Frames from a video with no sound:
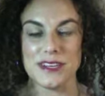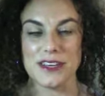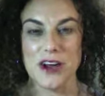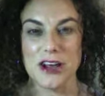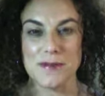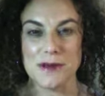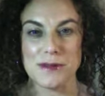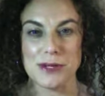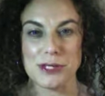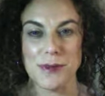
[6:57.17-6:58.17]
the argument
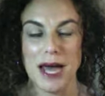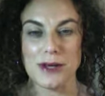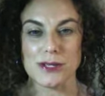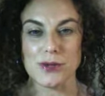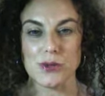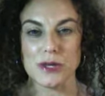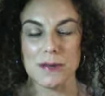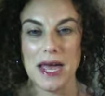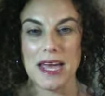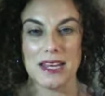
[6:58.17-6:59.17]
with your spouse or the
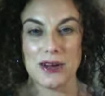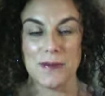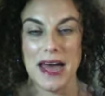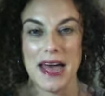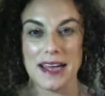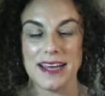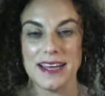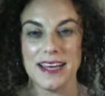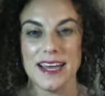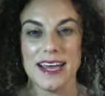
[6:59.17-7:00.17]
pain in your back.
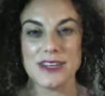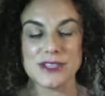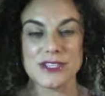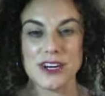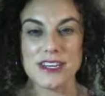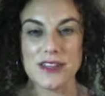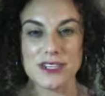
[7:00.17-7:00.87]
And you'll start another